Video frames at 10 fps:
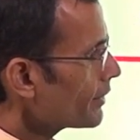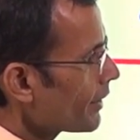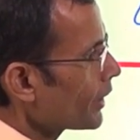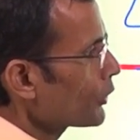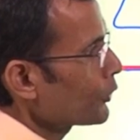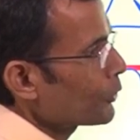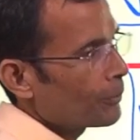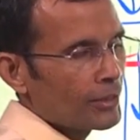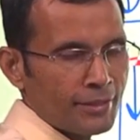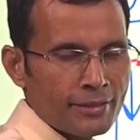this
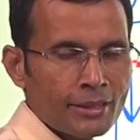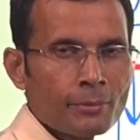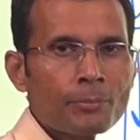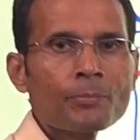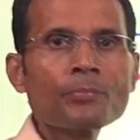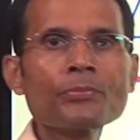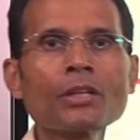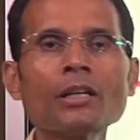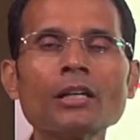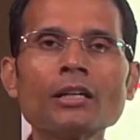sarcotubular system,
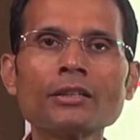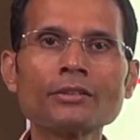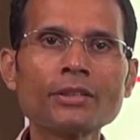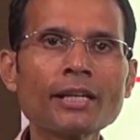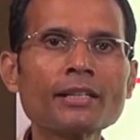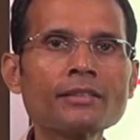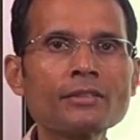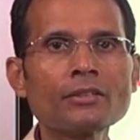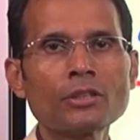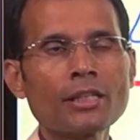uh, there is
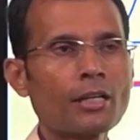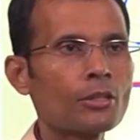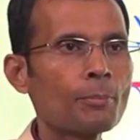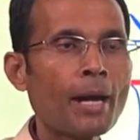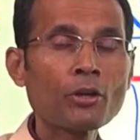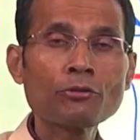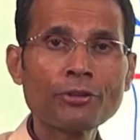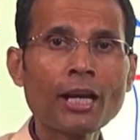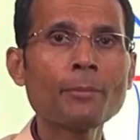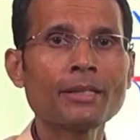there are the
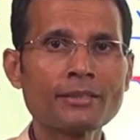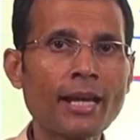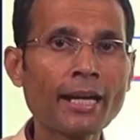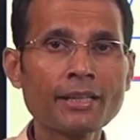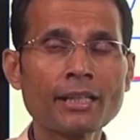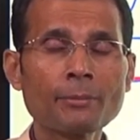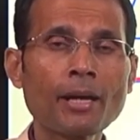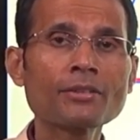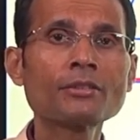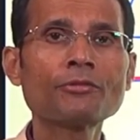myofilaments, actin and
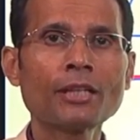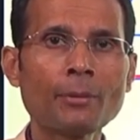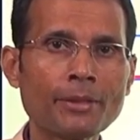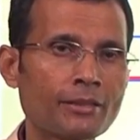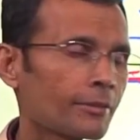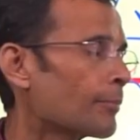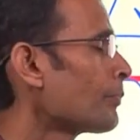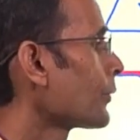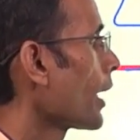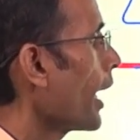myosin filaments,
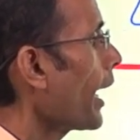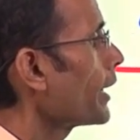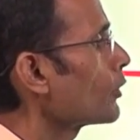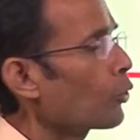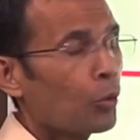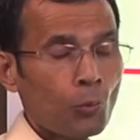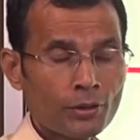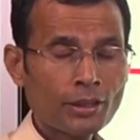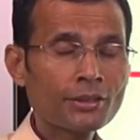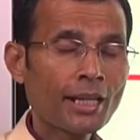and over
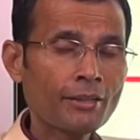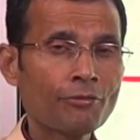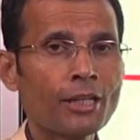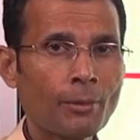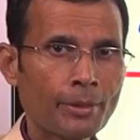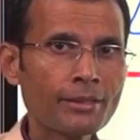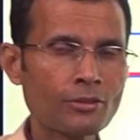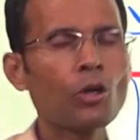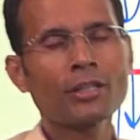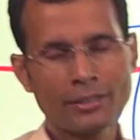the thin filaments
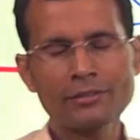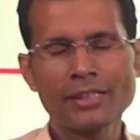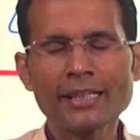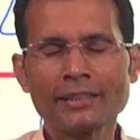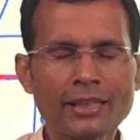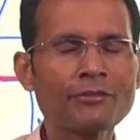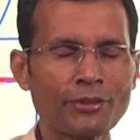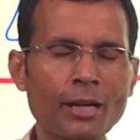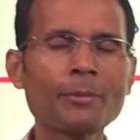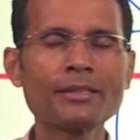or rather thin and thick
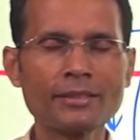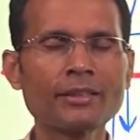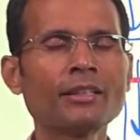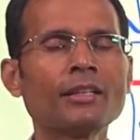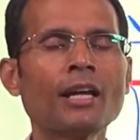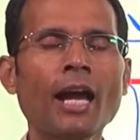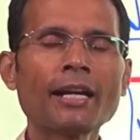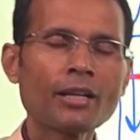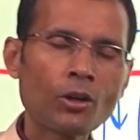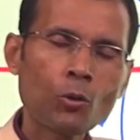filaments,
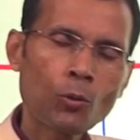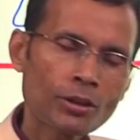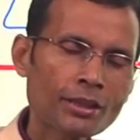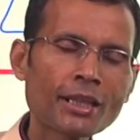and over the